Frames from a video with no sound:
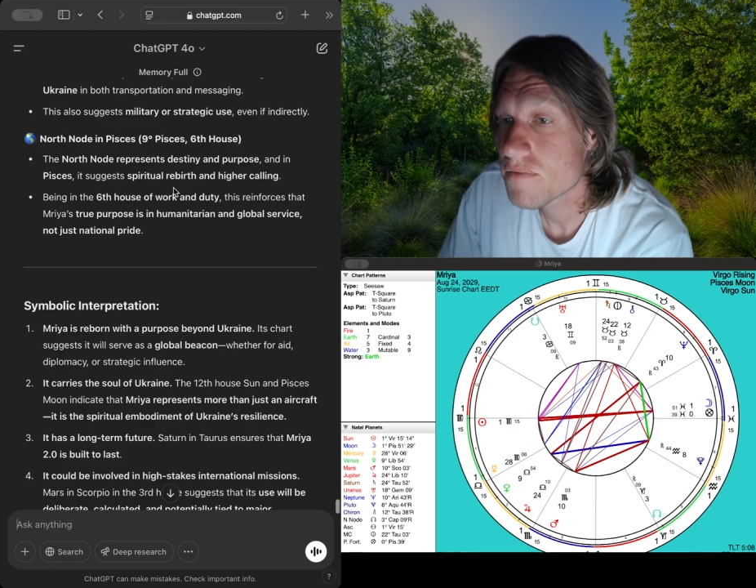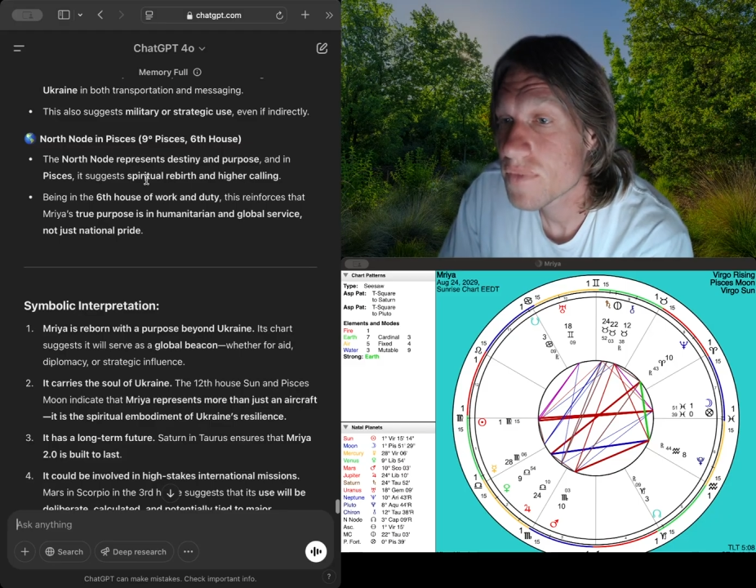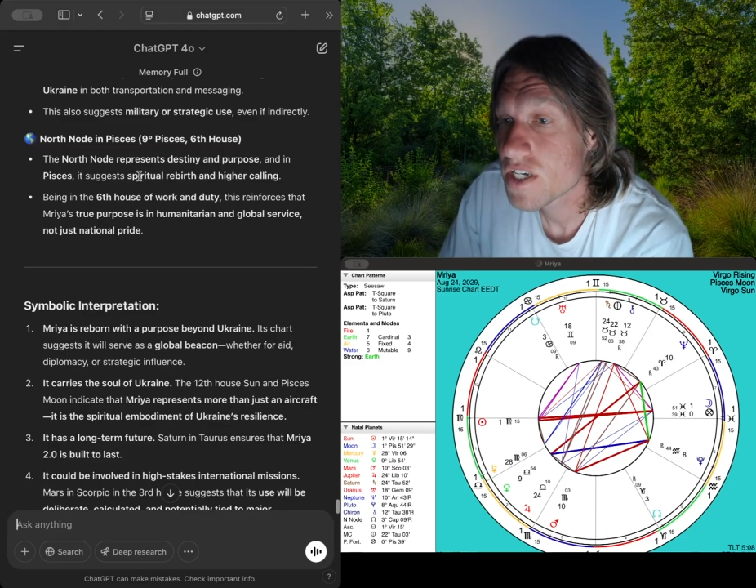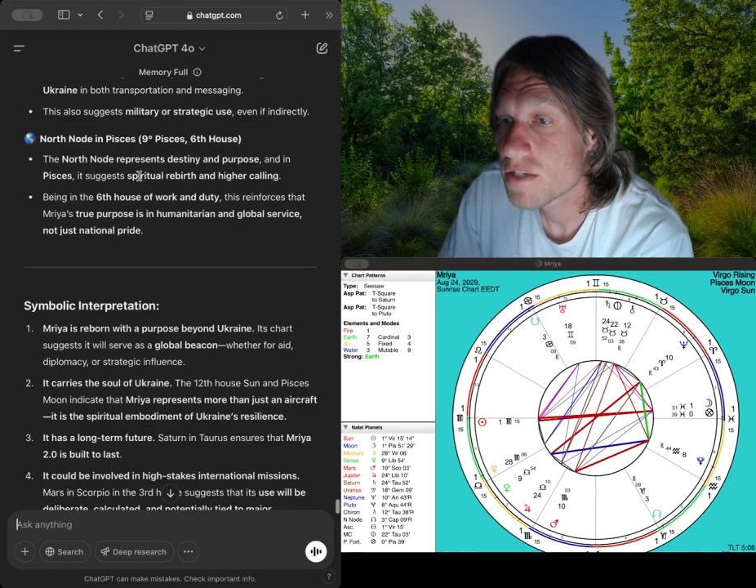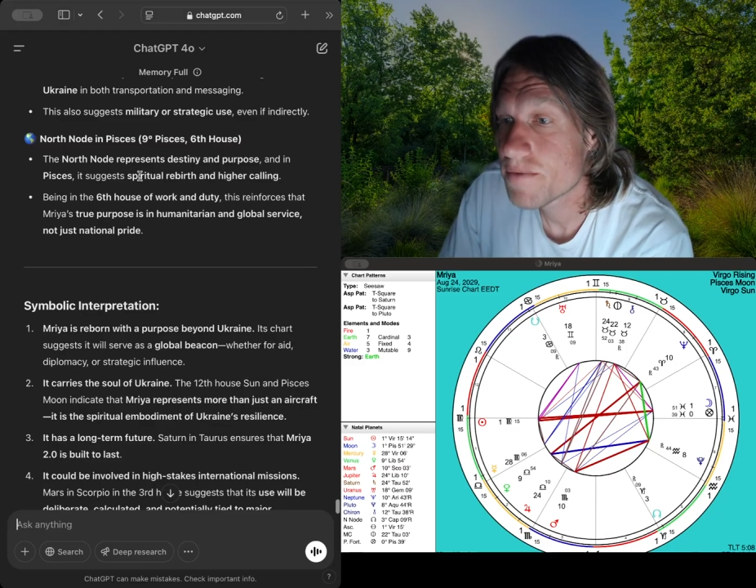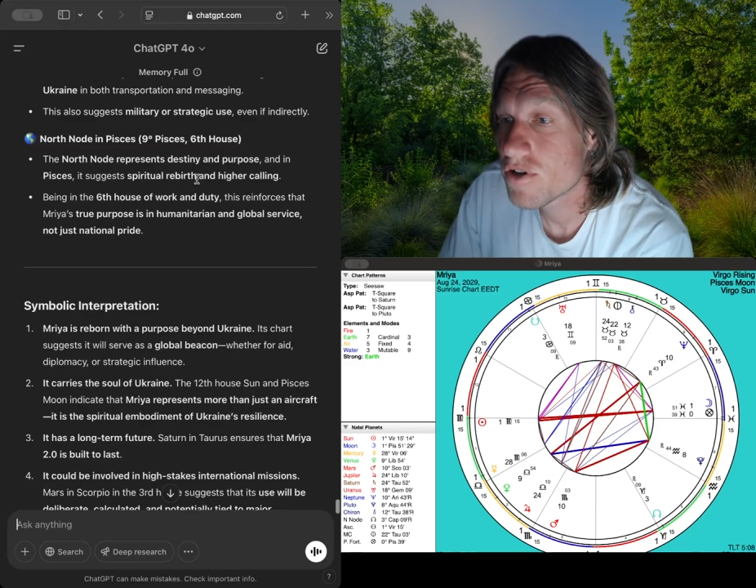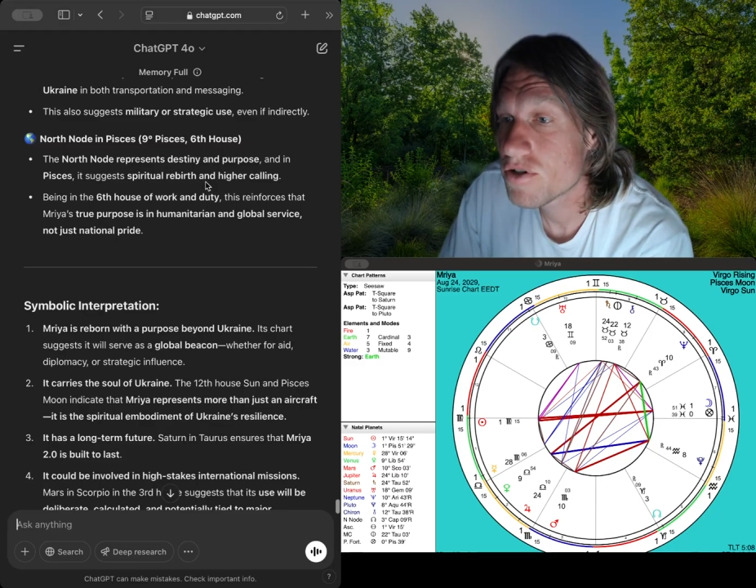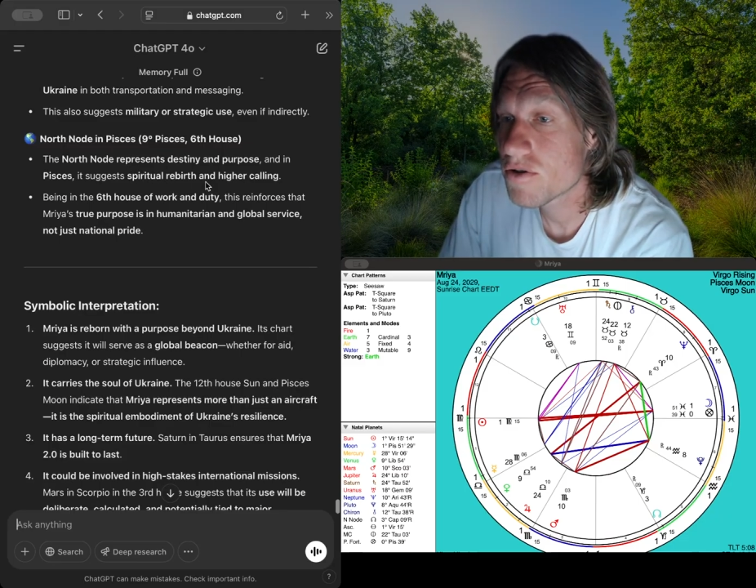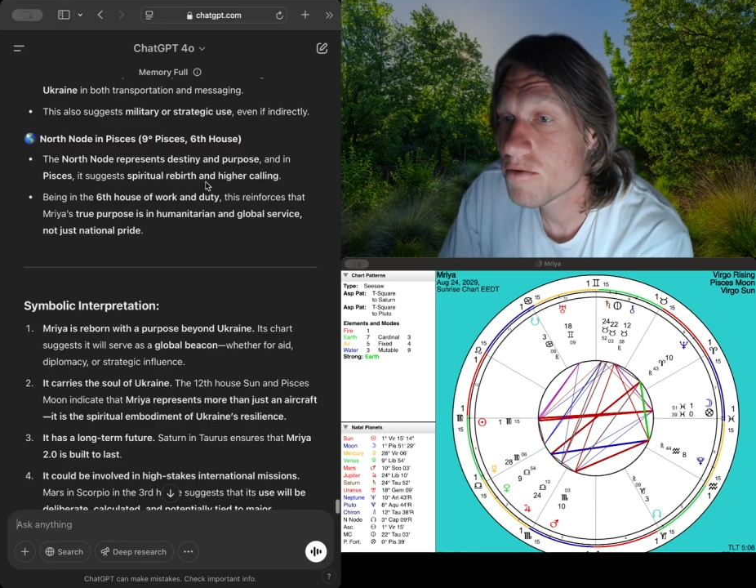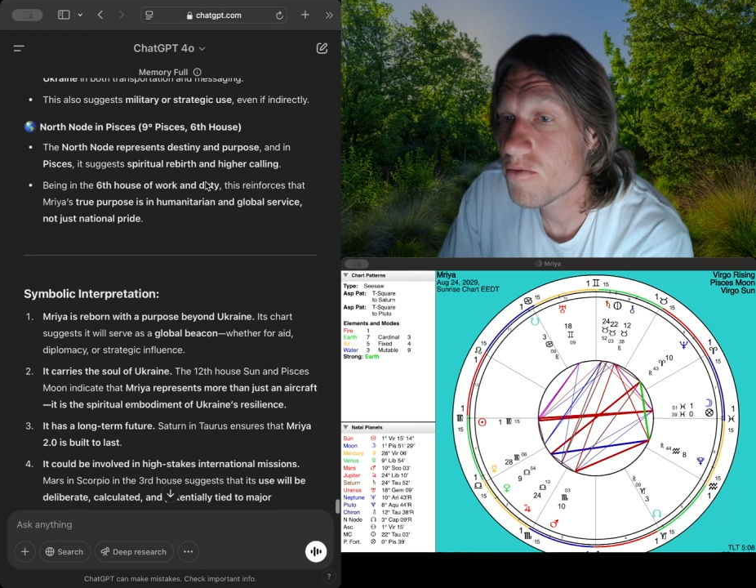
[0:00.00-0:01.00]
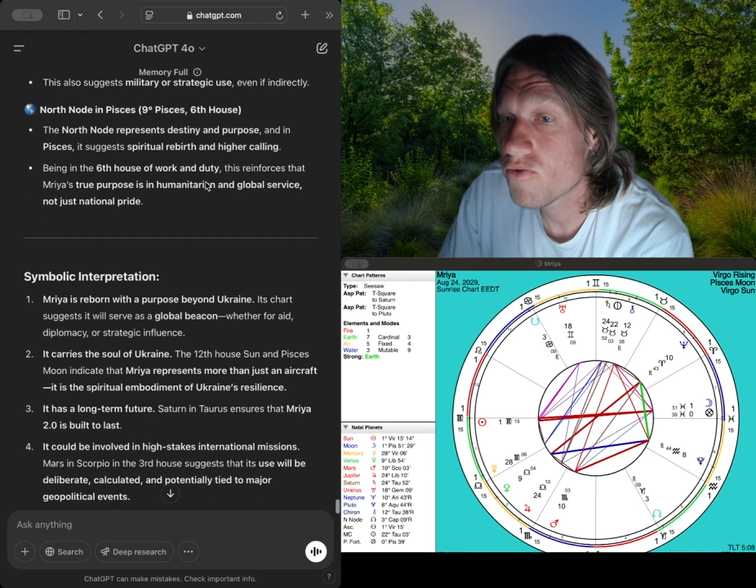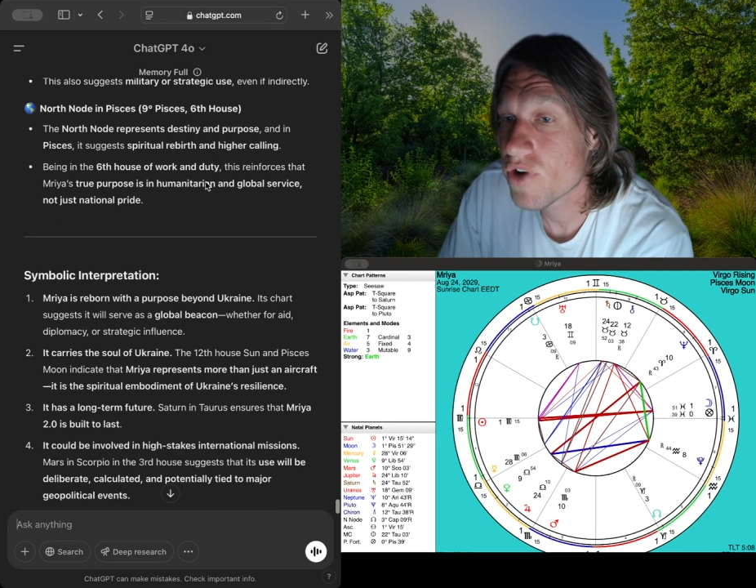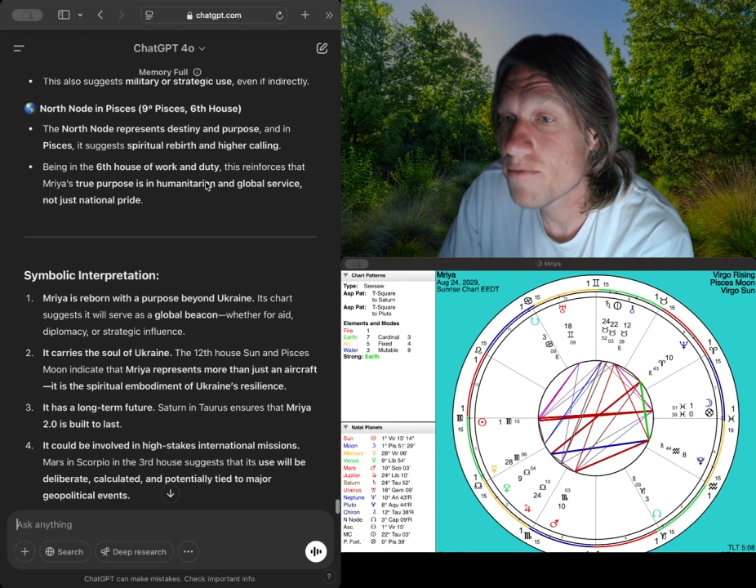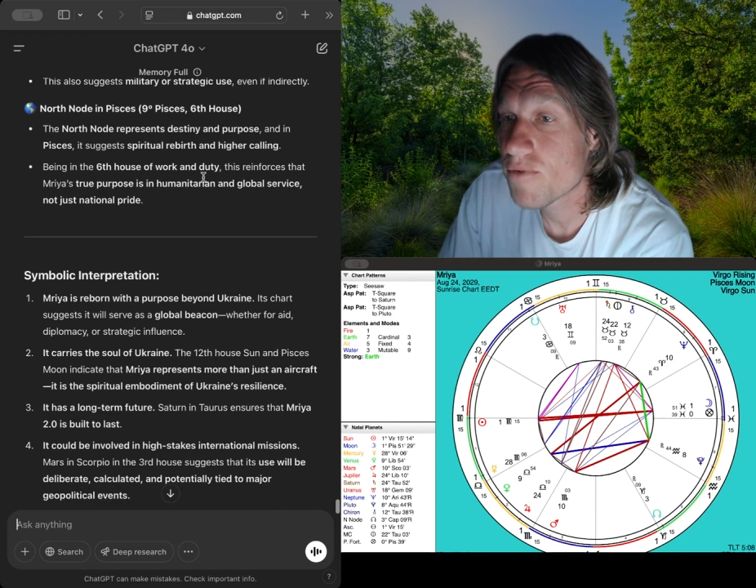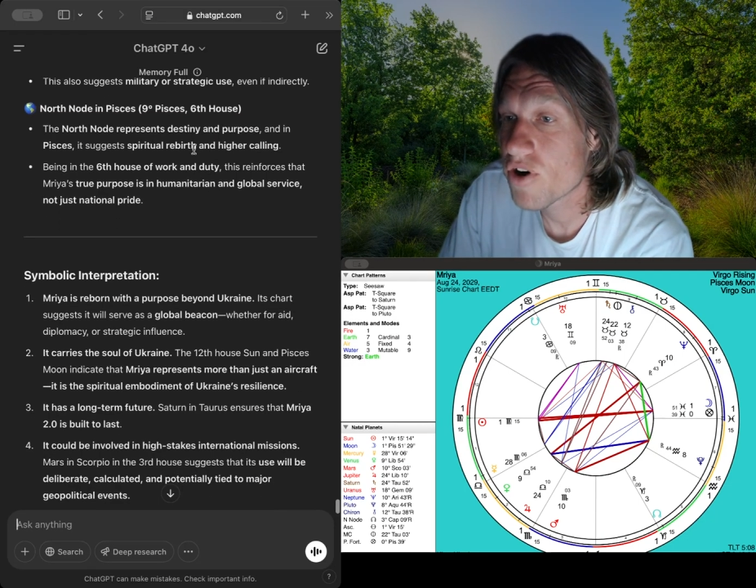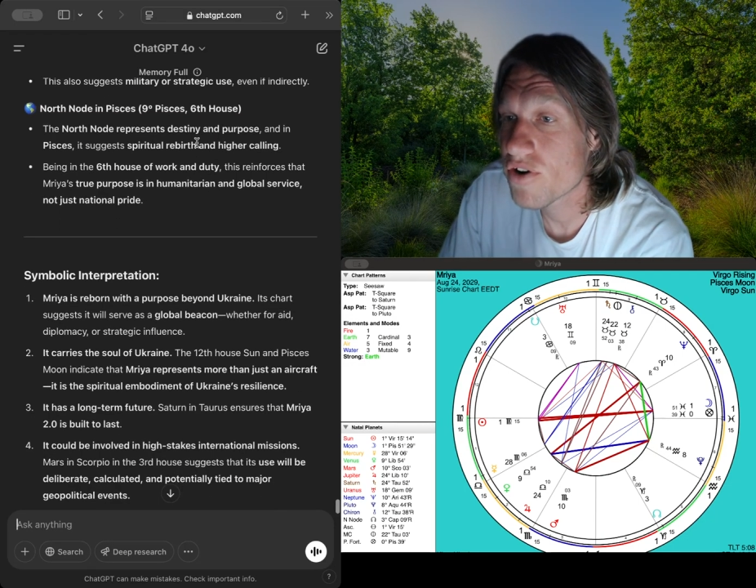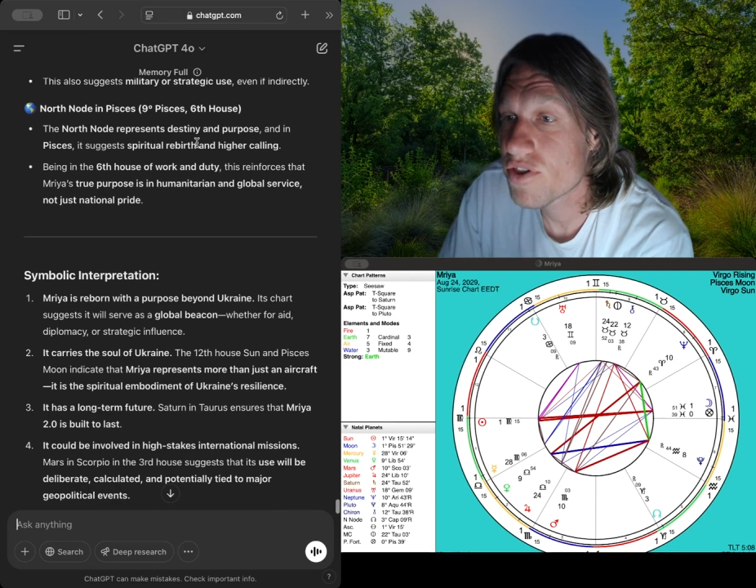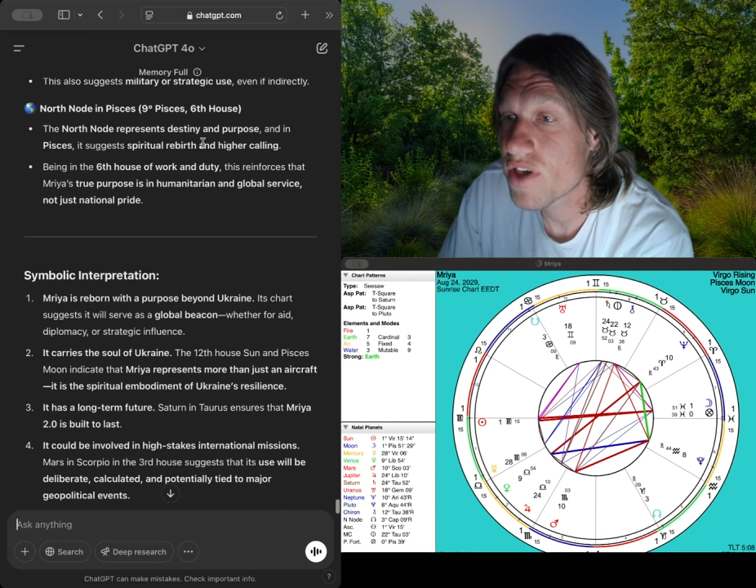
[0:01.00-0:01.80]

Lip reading: Spiritual rebirth